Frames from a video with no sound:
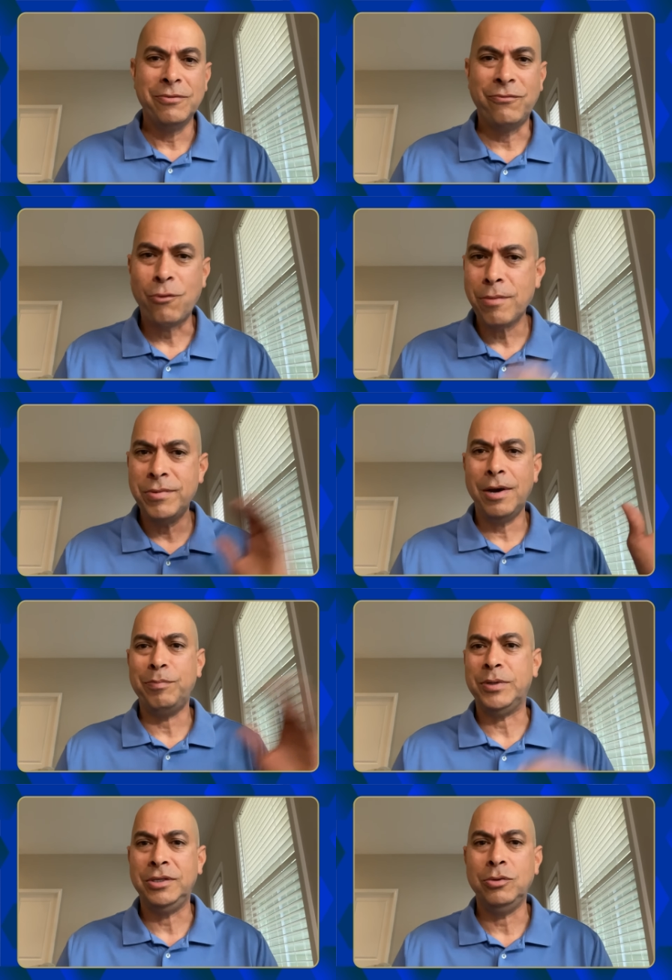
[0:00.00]
formed
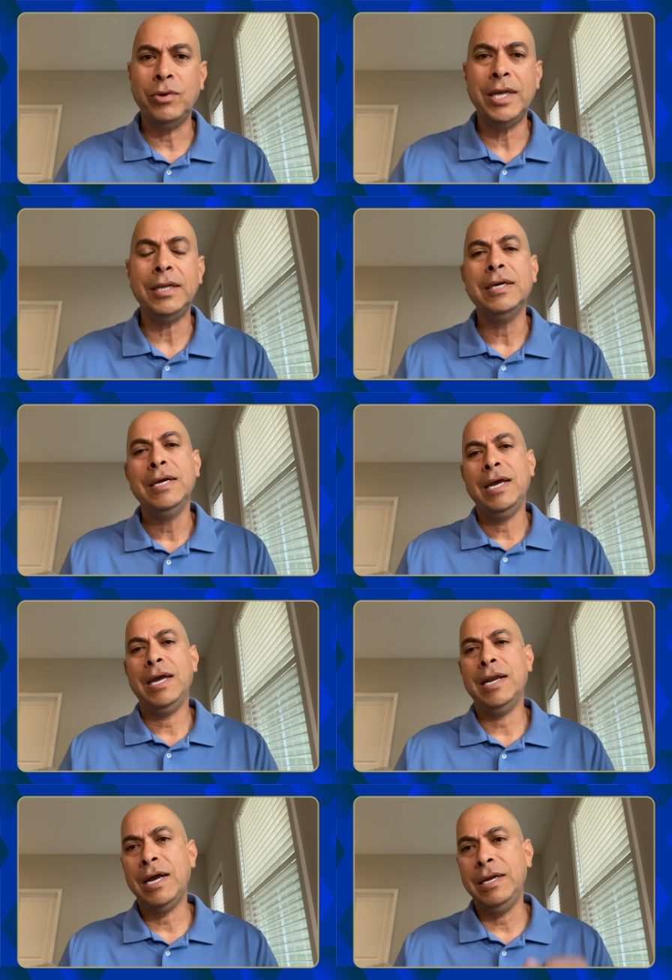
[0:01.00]
up, and you went,
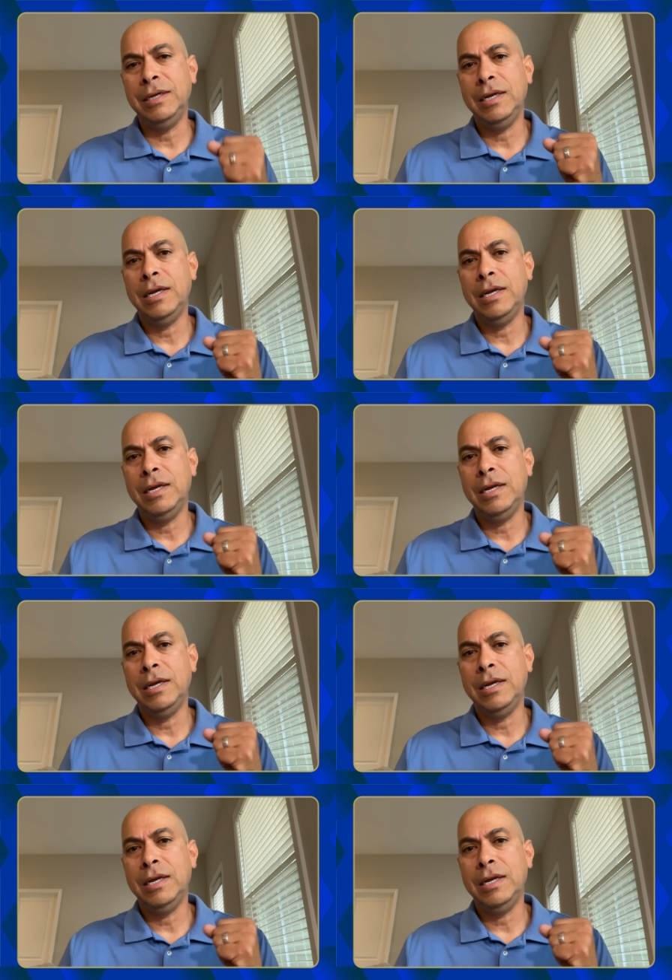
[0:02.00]
and I